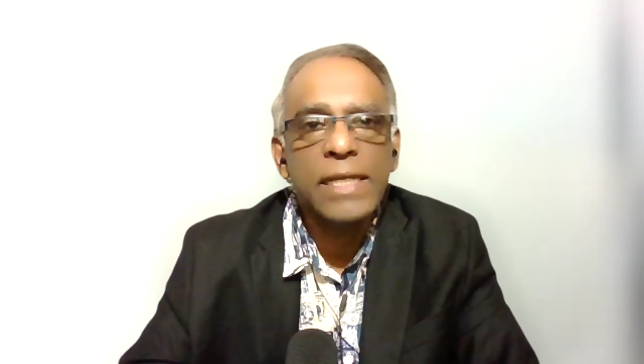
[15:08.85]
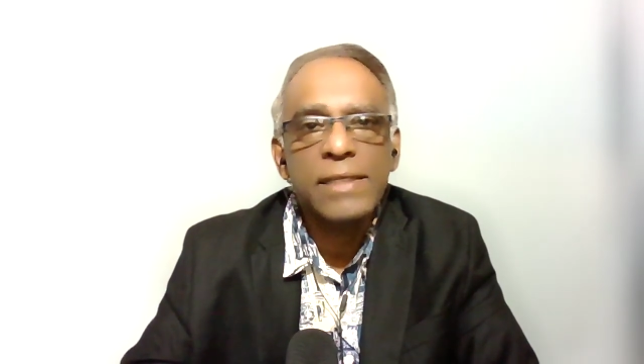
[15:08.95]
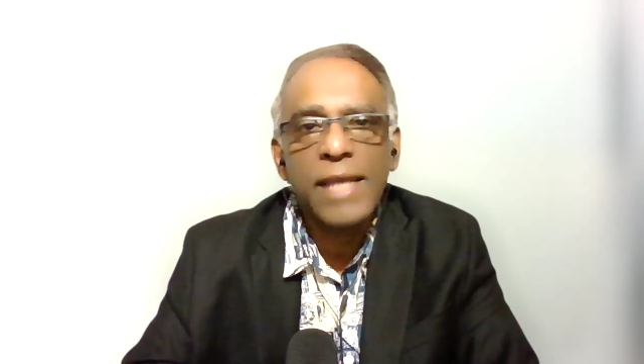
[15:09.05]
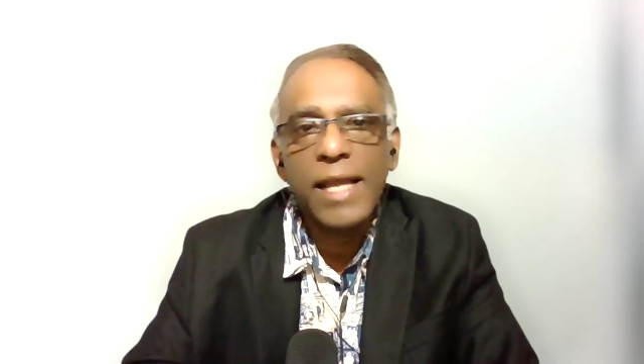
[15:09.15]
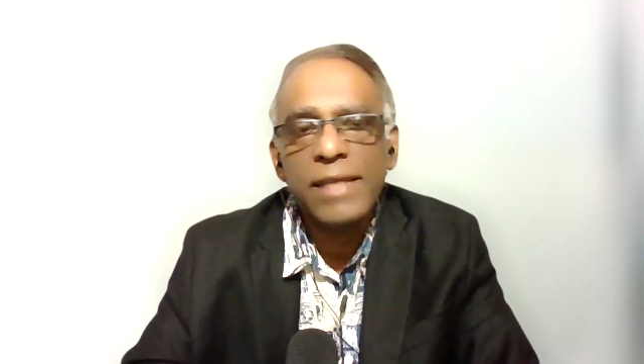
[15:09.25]

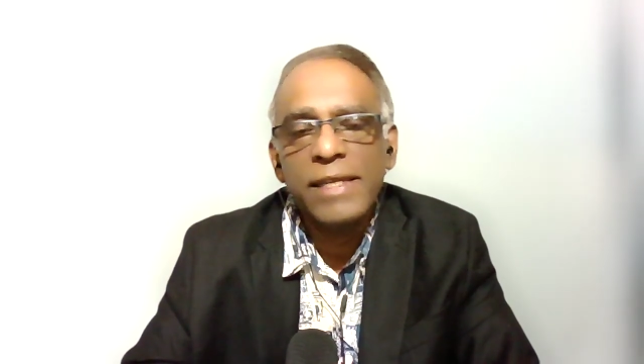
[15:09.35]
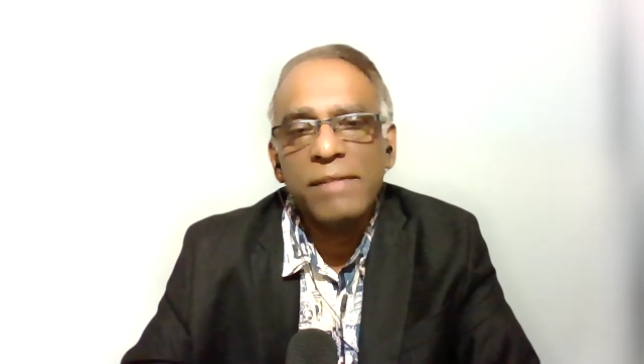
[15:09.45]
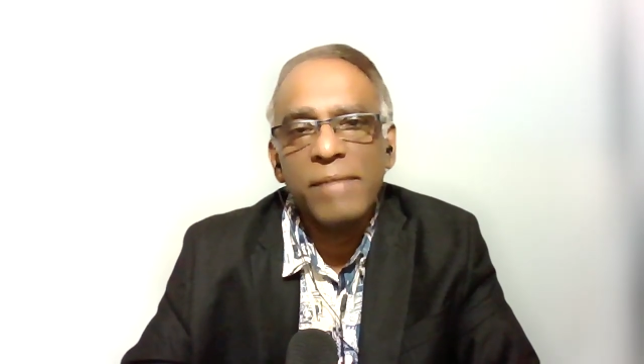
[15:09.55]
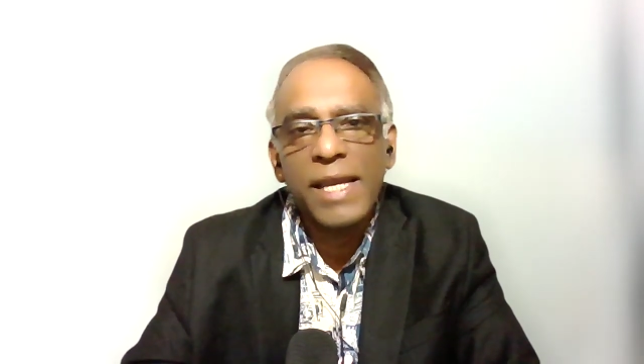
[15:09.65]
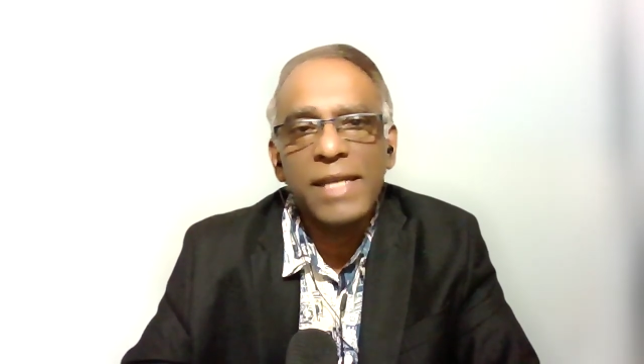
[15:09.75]

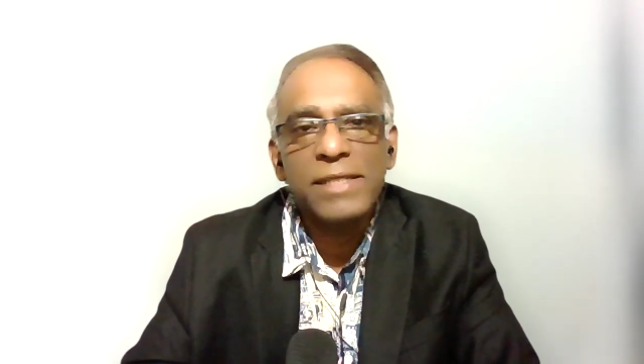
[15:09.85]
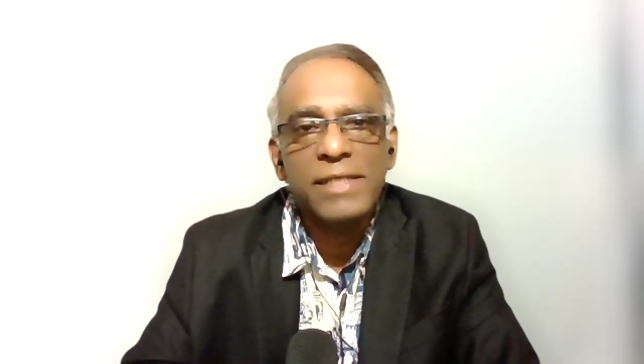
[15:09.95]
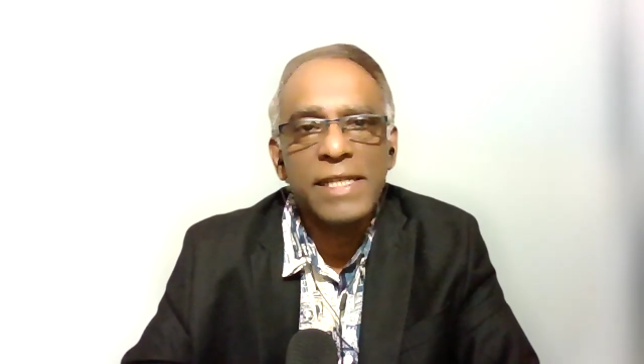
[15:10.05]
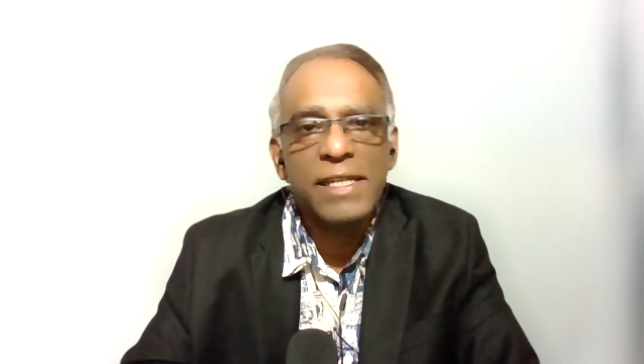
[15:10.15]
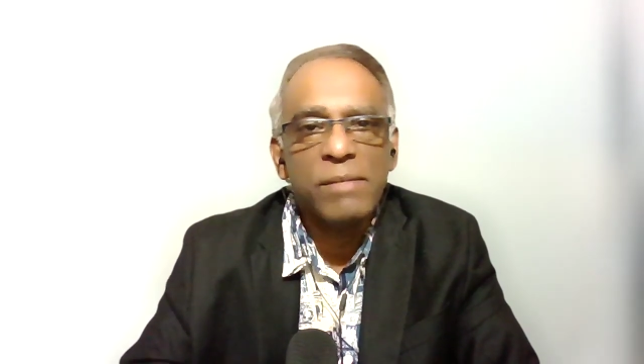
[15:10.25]
Italian
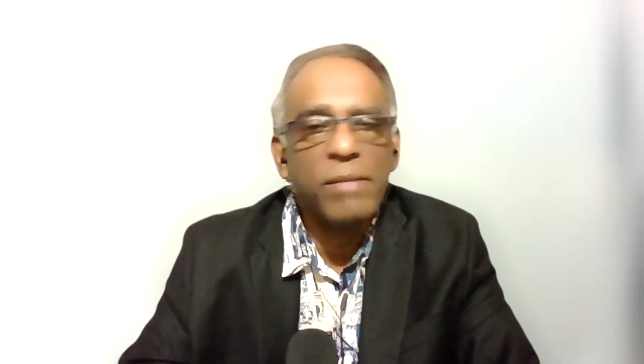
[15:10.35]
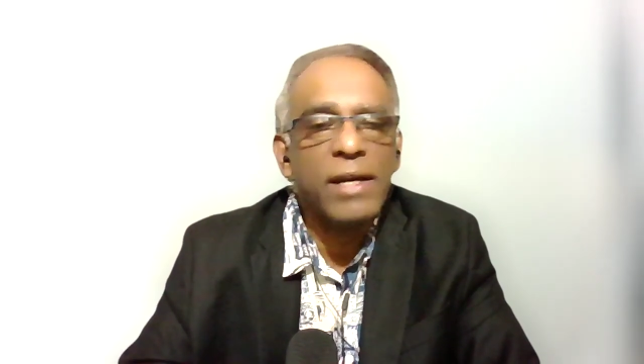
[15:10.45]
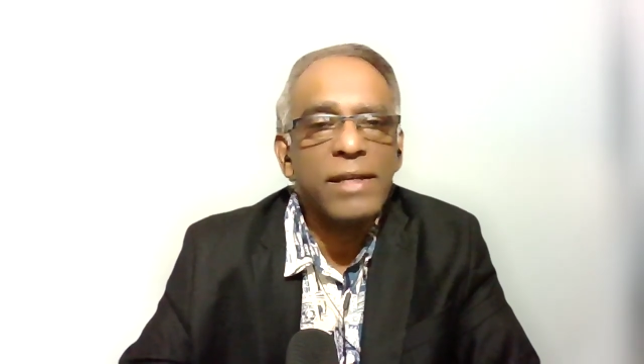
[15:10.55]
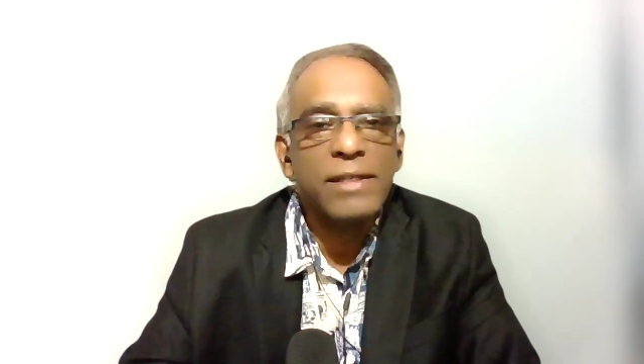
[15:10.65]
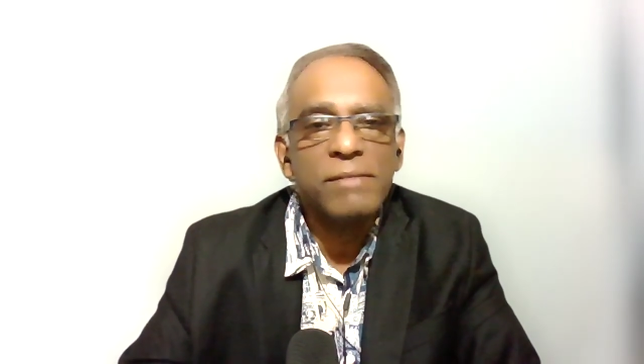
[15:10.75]
magazine,
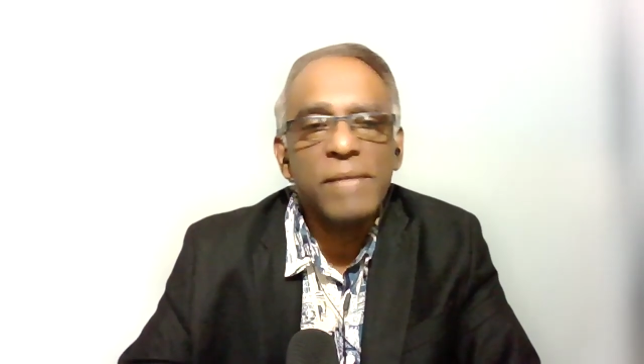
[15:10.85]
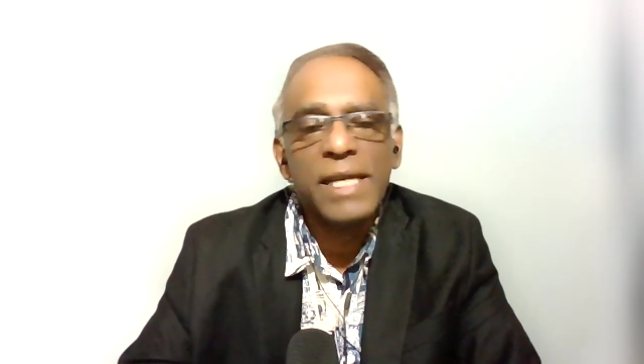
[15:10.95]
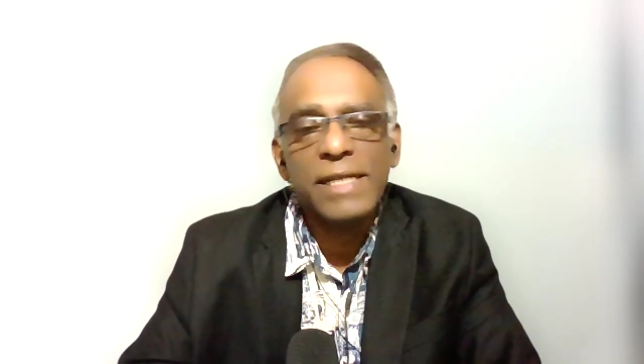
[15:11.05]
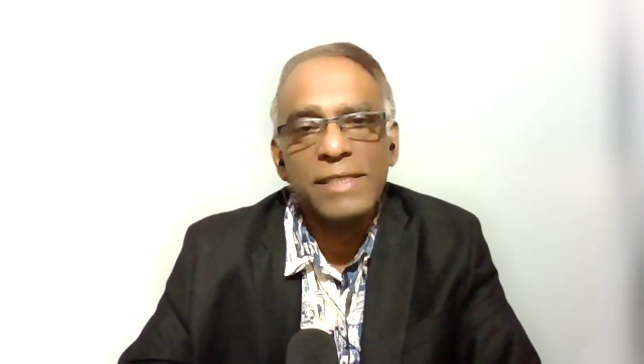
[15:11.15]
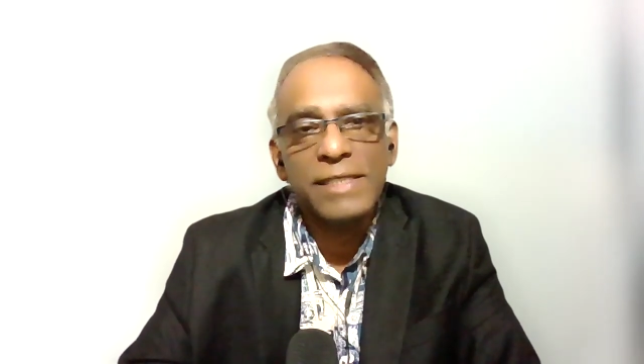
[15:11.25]
American
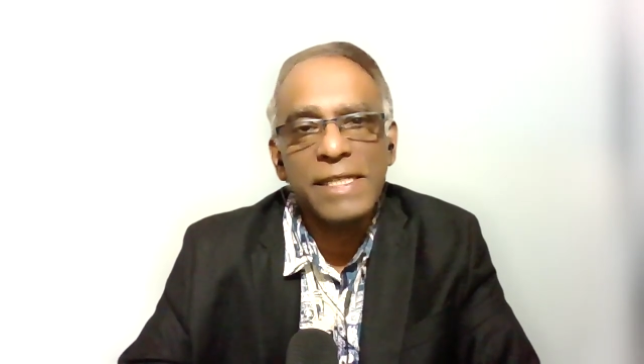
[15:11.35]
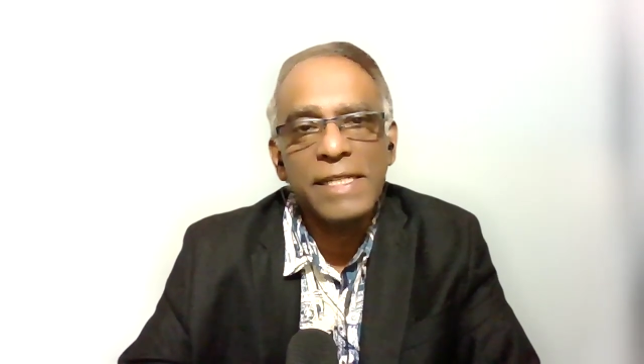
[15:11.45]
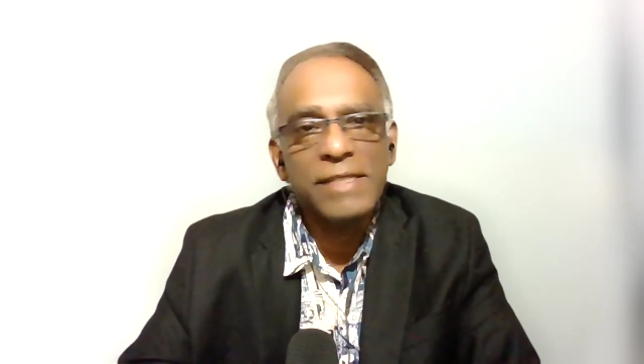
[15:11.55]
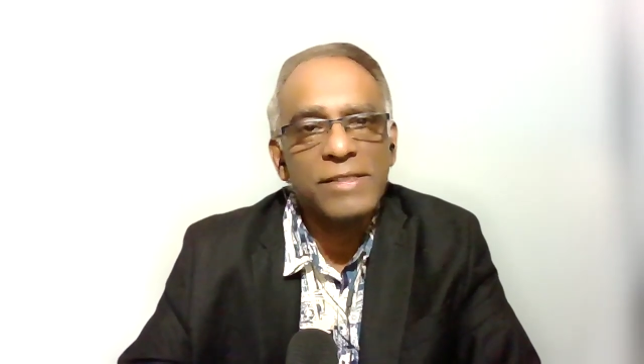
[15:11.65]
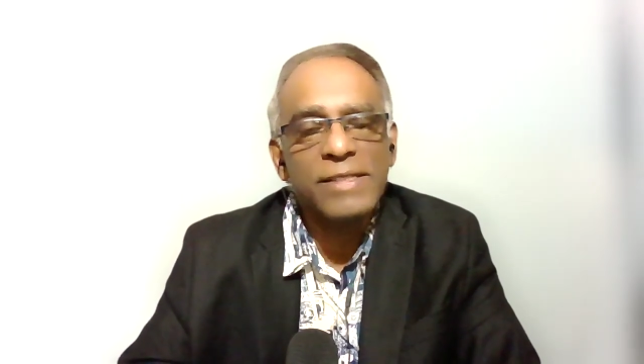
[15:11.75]

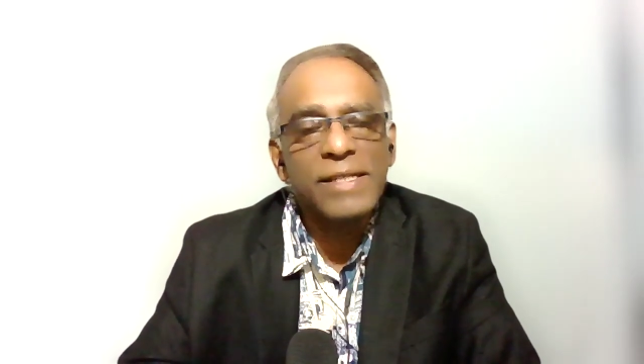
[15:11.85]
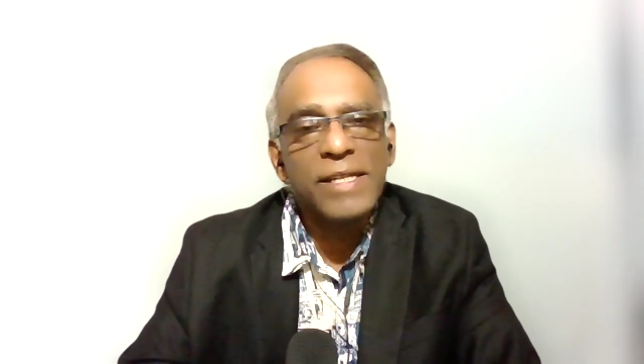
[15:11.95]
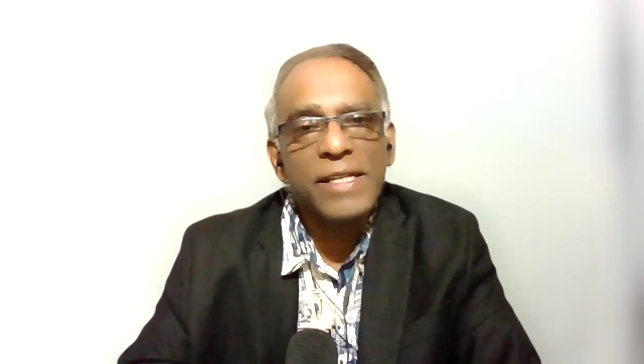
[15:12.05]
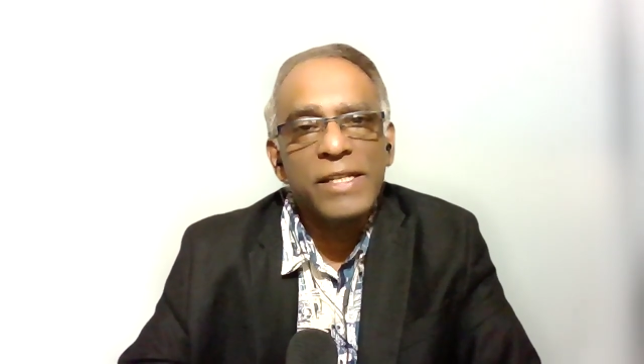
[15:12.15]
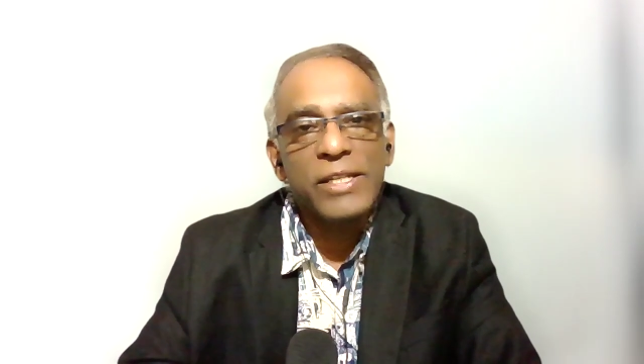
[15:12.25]
magazines,
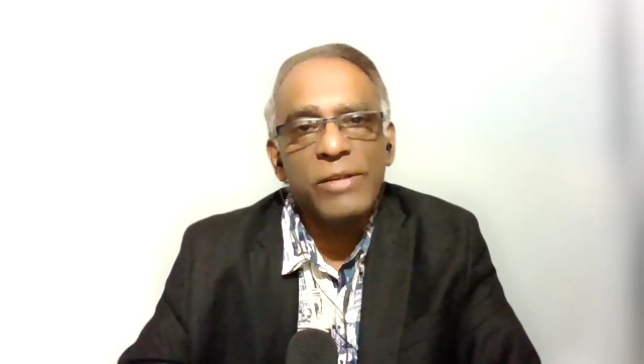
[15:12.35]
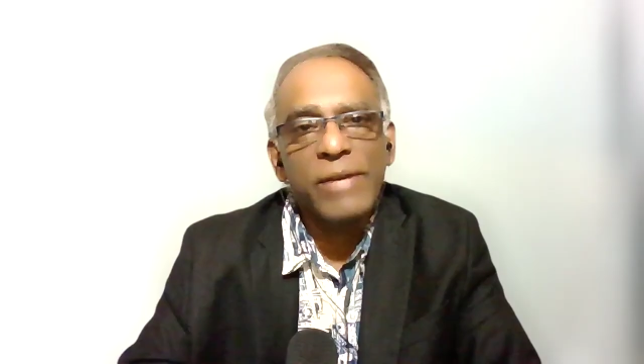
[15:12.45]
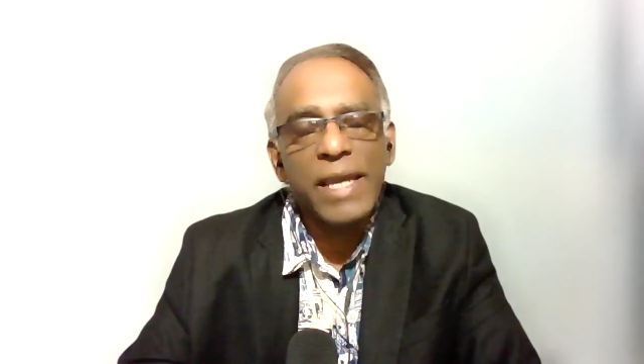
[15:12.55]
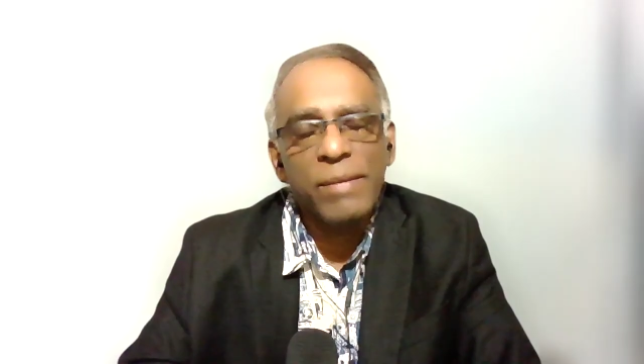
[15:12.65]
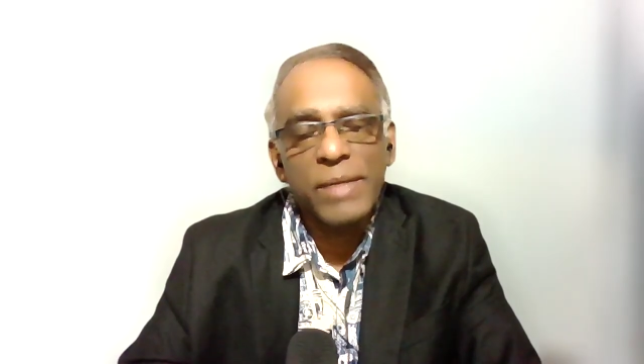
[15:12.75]
you
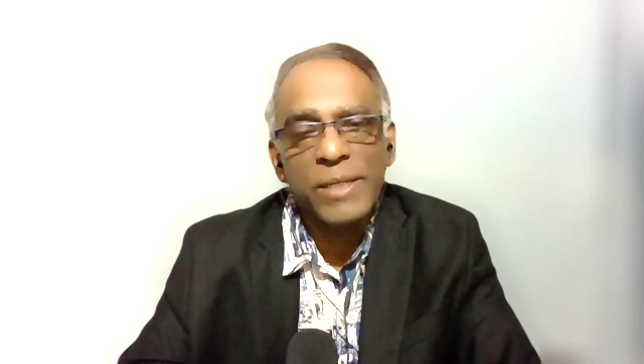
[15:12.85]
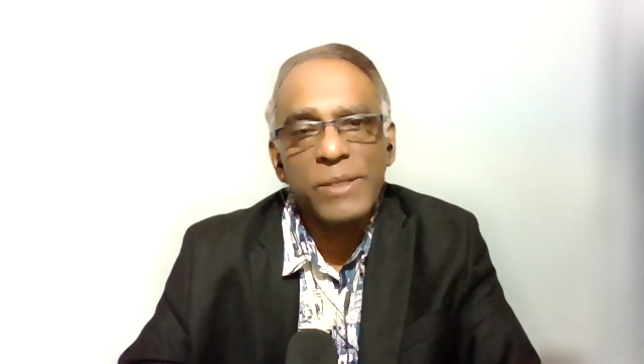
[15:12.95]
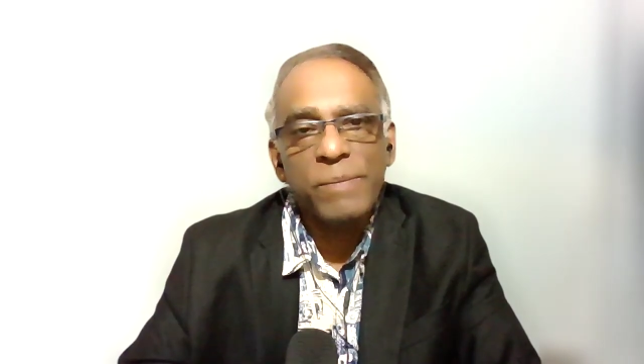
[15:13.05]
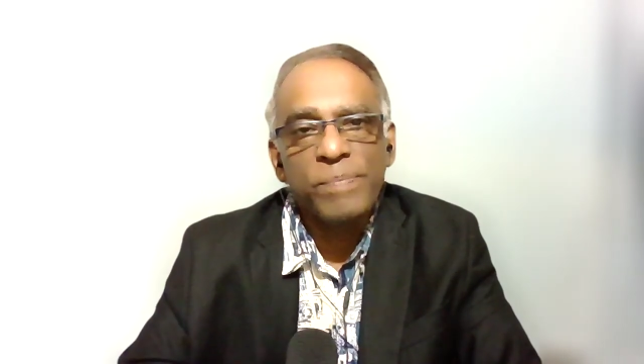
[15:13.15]
name it.